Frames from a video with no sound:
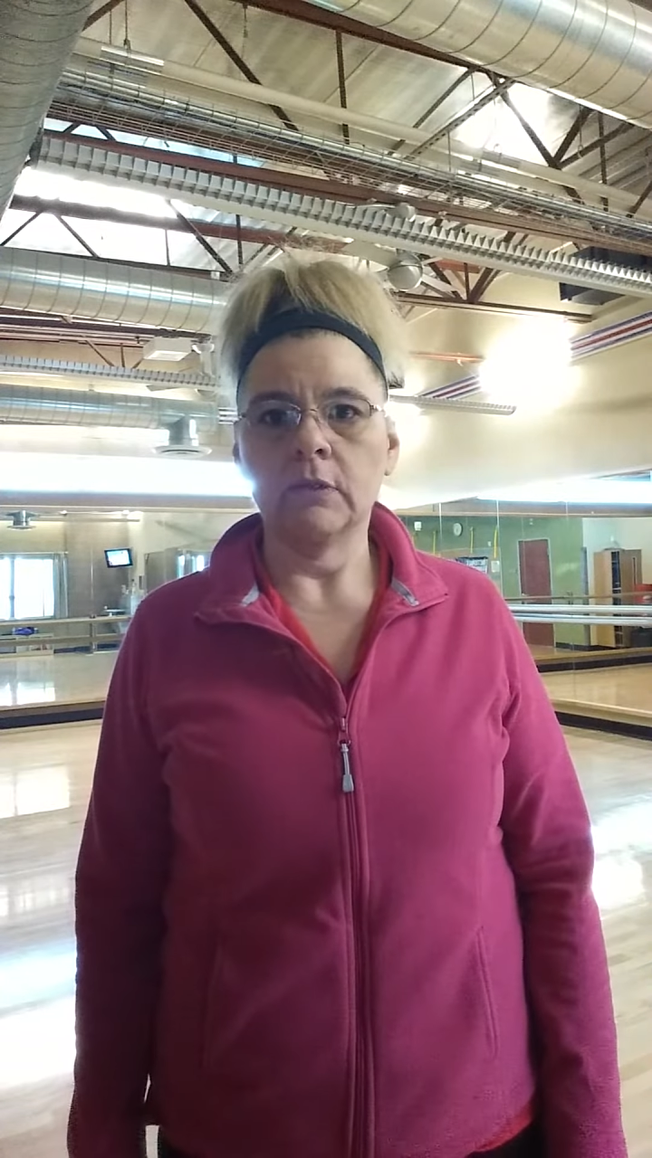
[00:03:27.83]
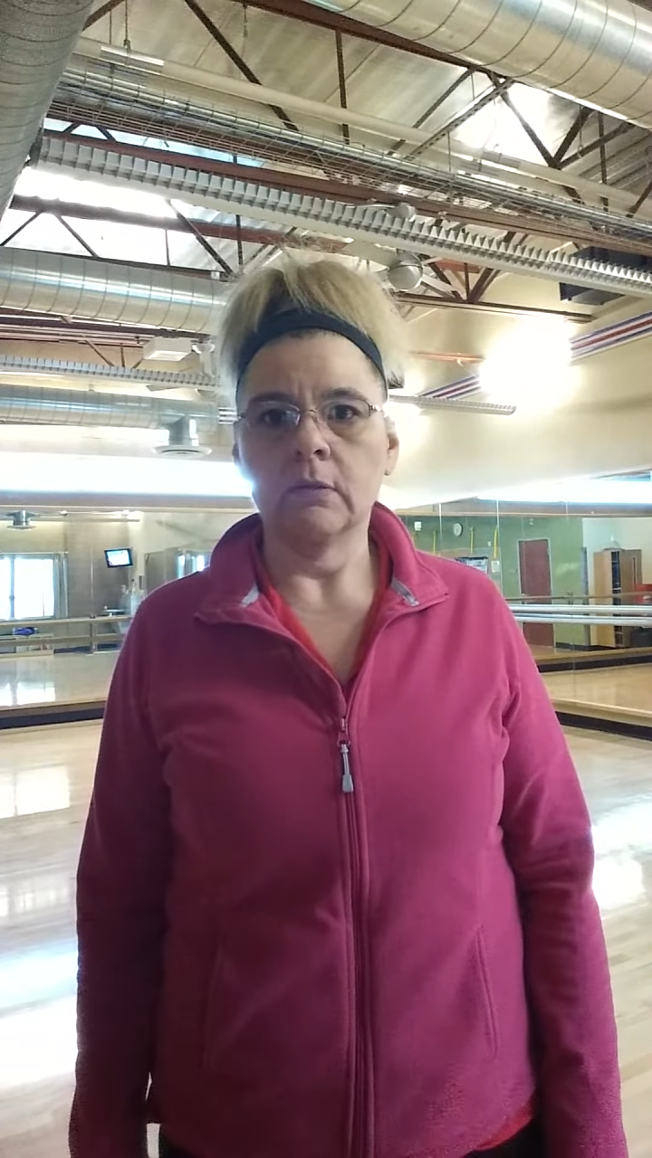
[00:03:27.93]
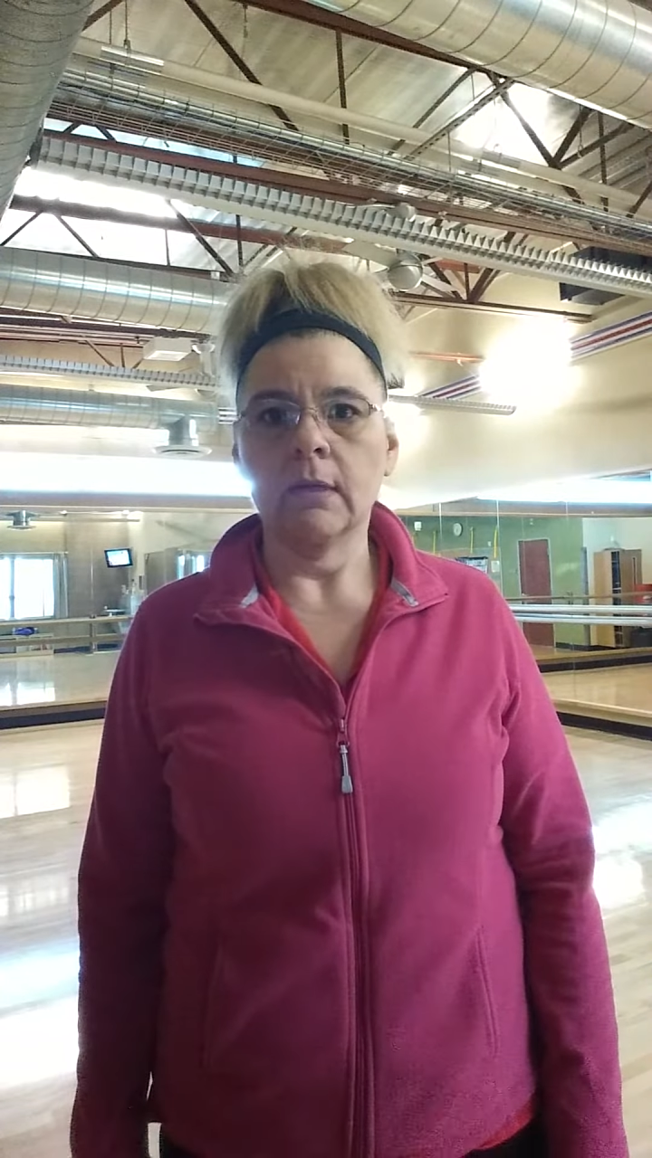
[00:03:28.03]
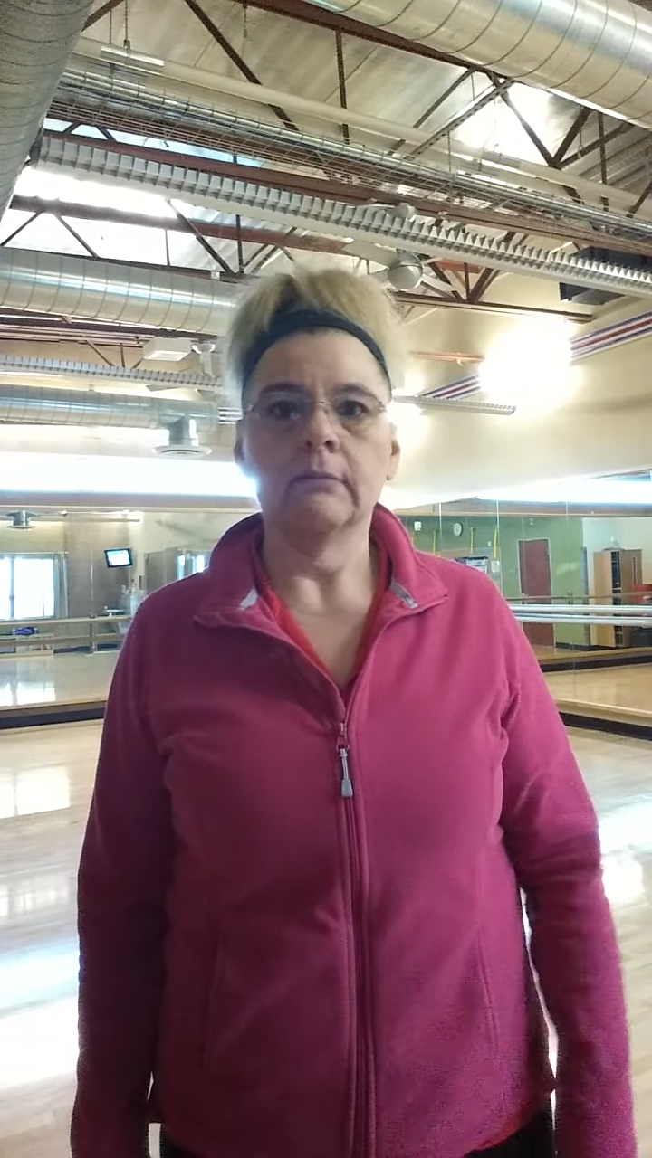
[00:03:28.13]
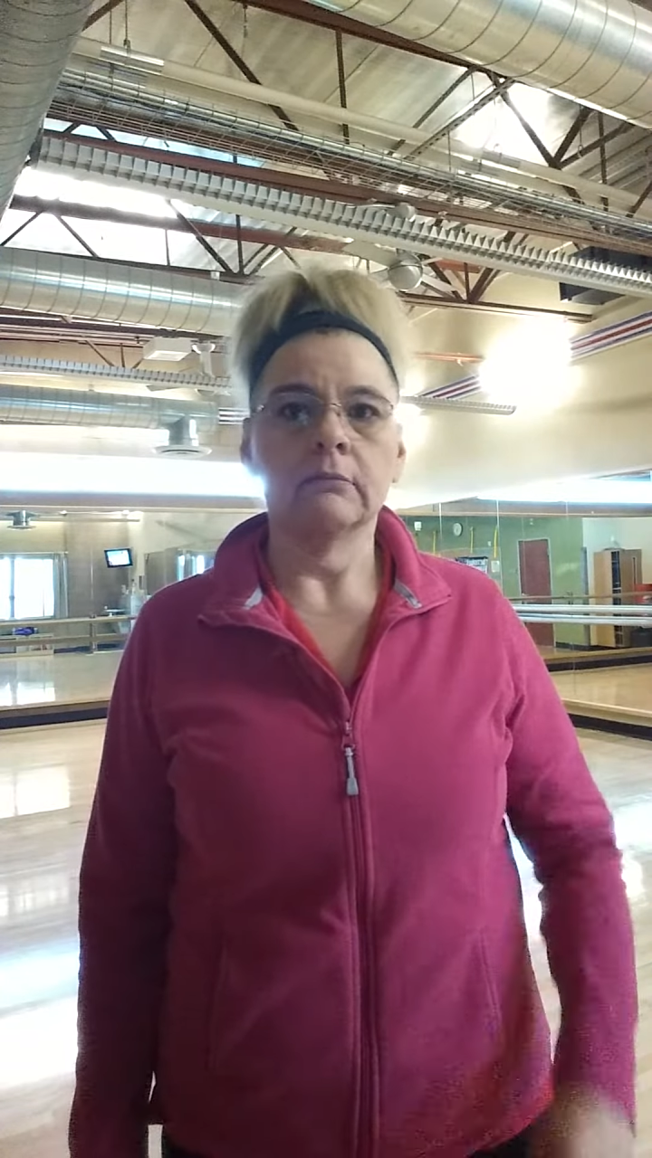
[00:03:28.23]

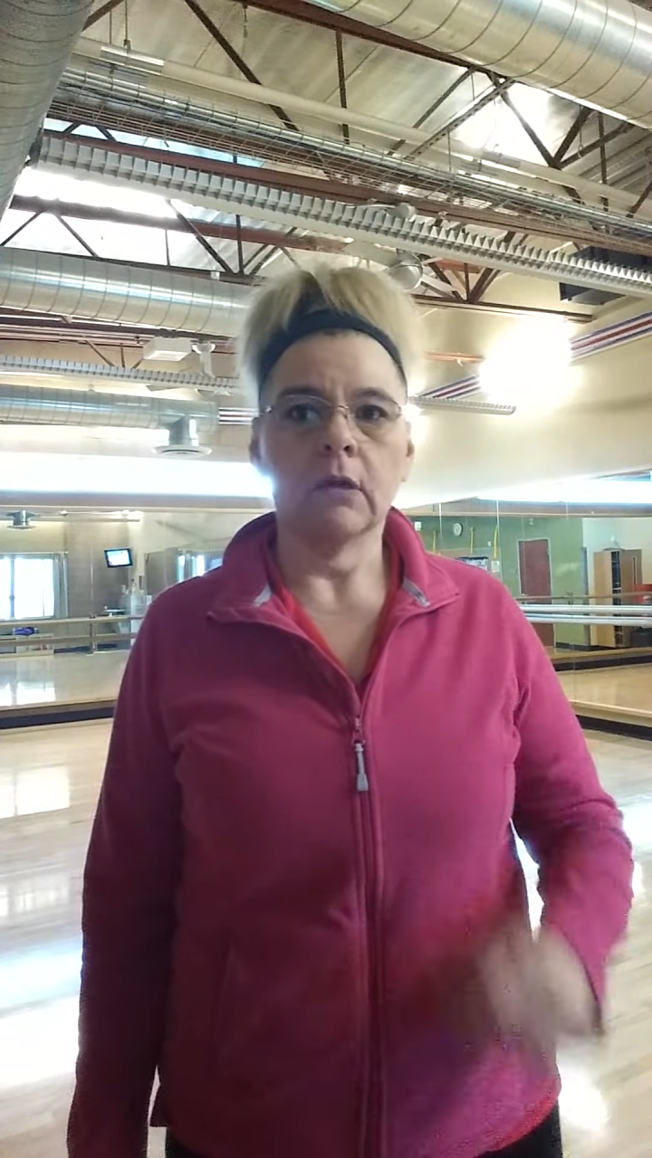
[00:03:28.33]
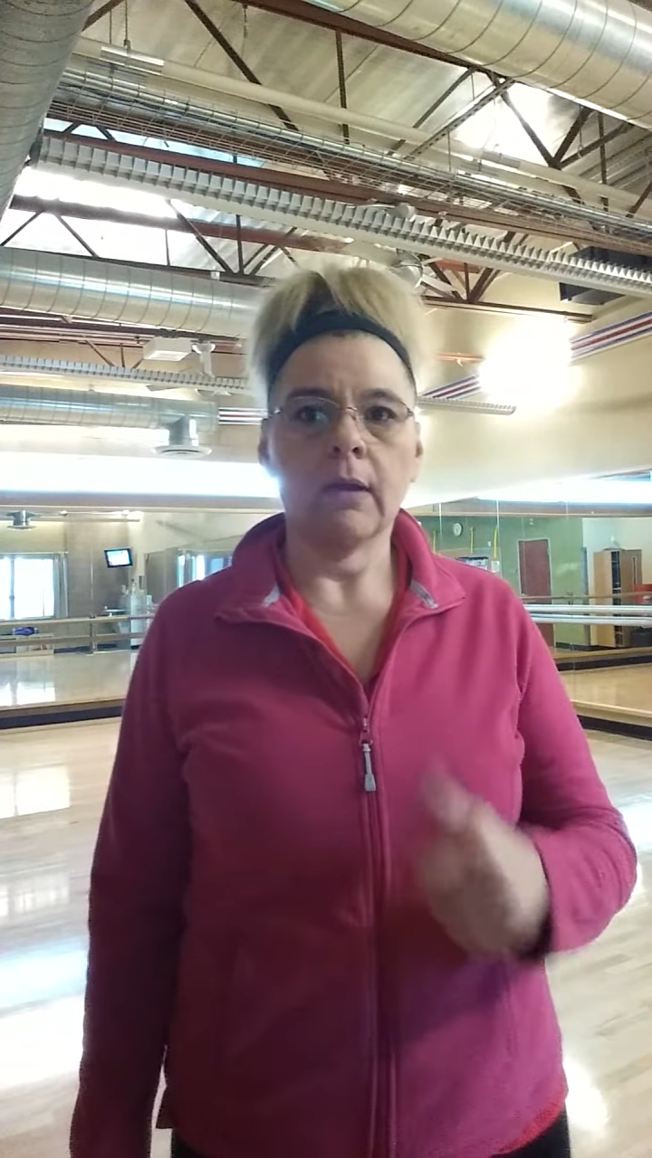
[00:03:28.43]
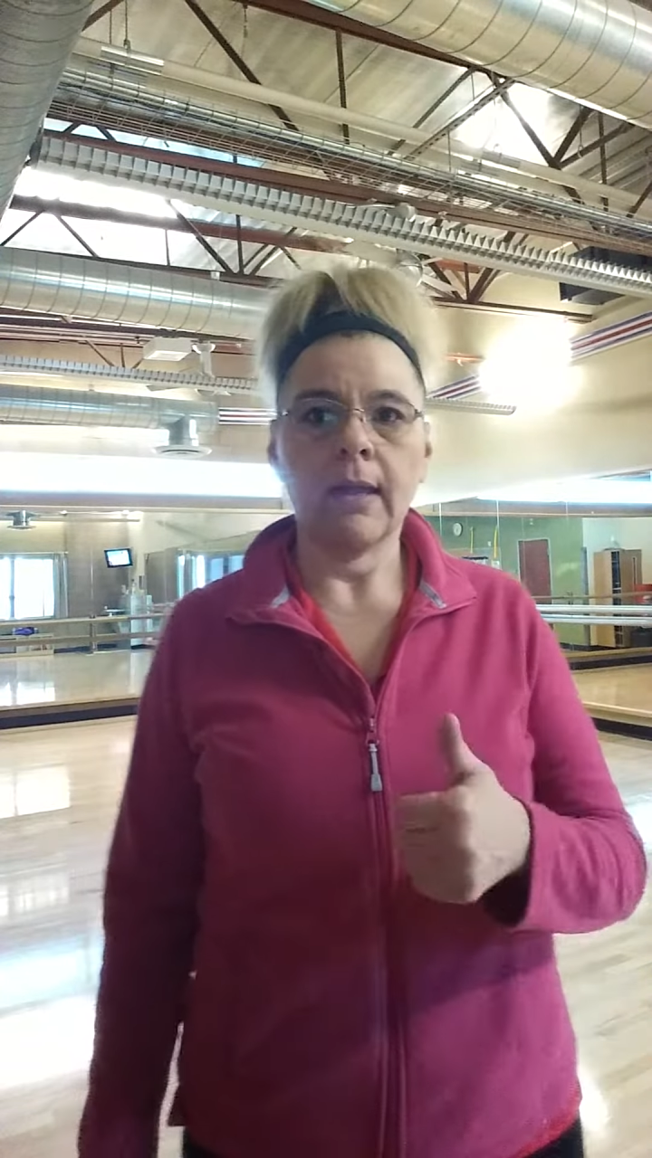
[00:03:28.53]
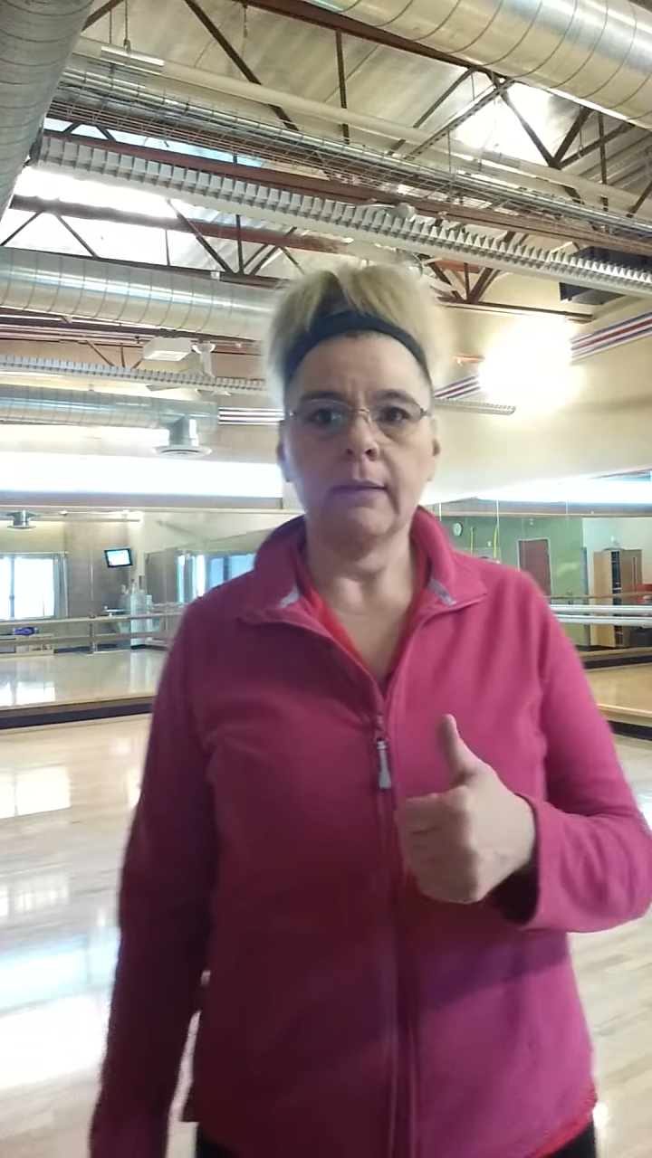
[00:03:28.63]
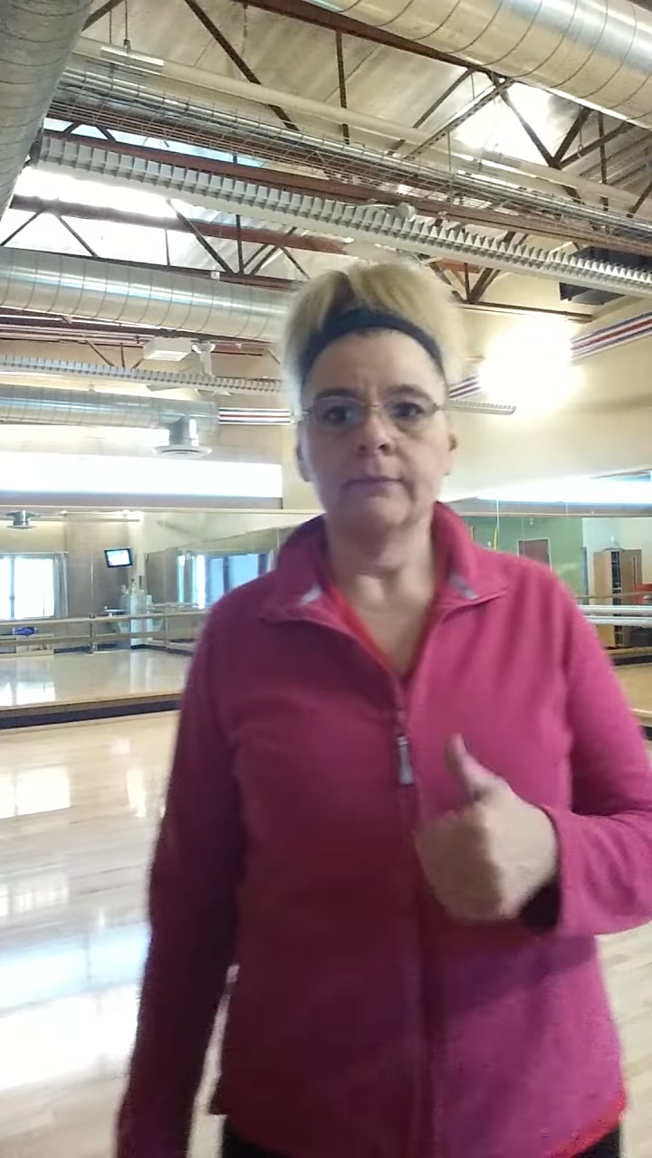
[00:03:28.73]
to it. All
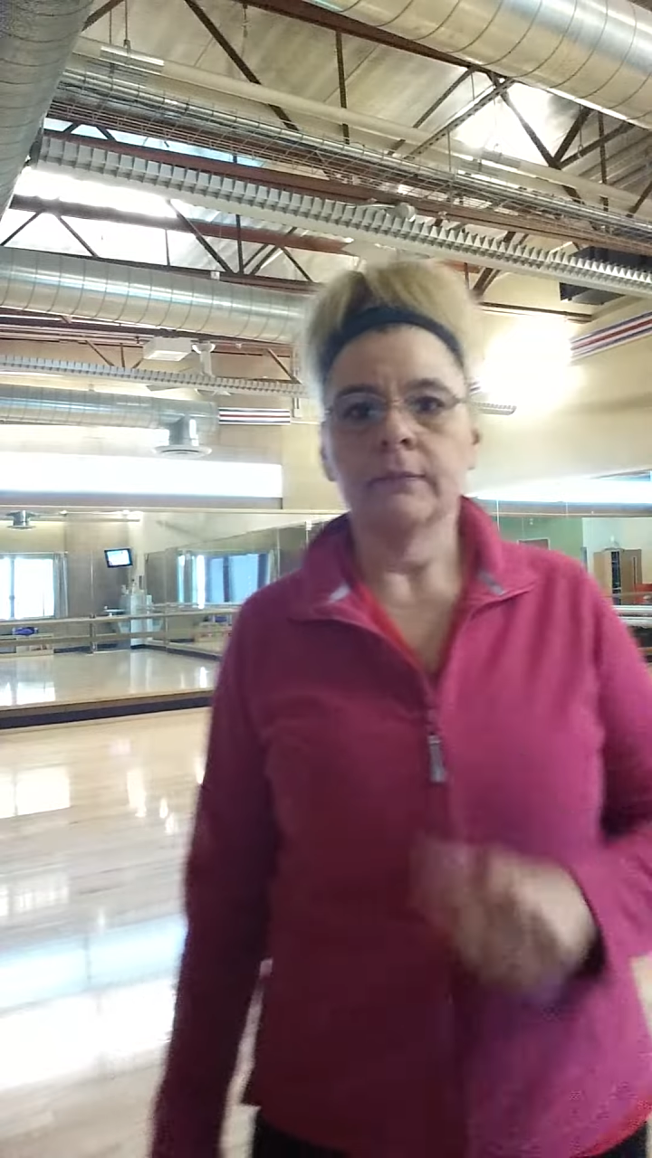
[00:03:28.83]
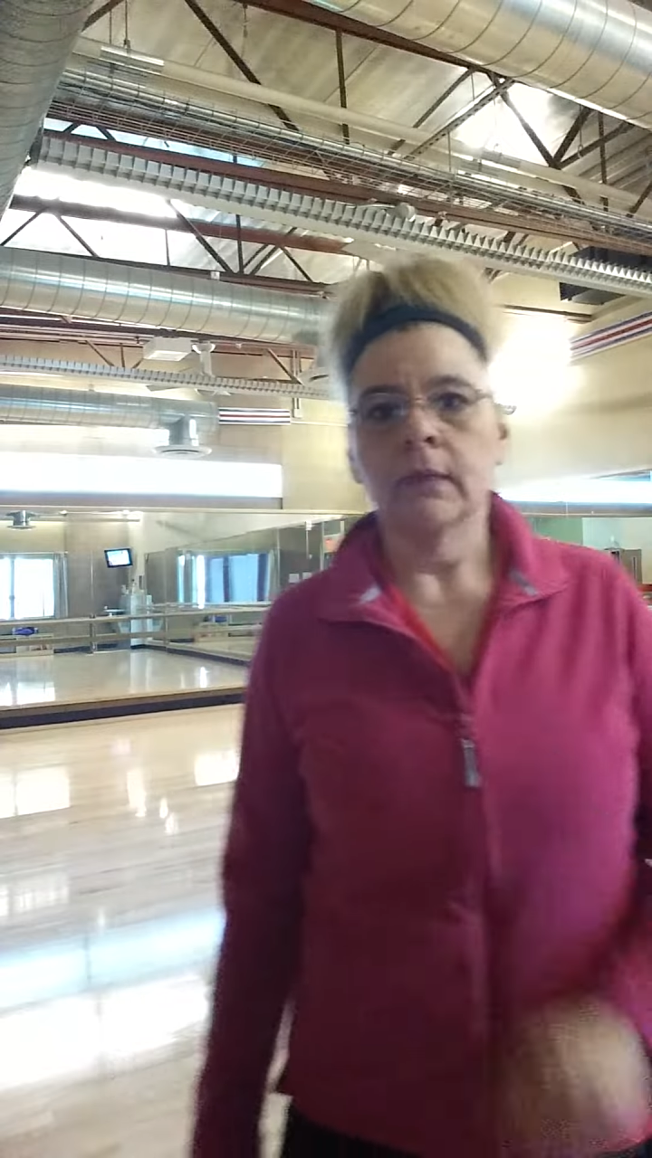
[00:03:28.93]
right?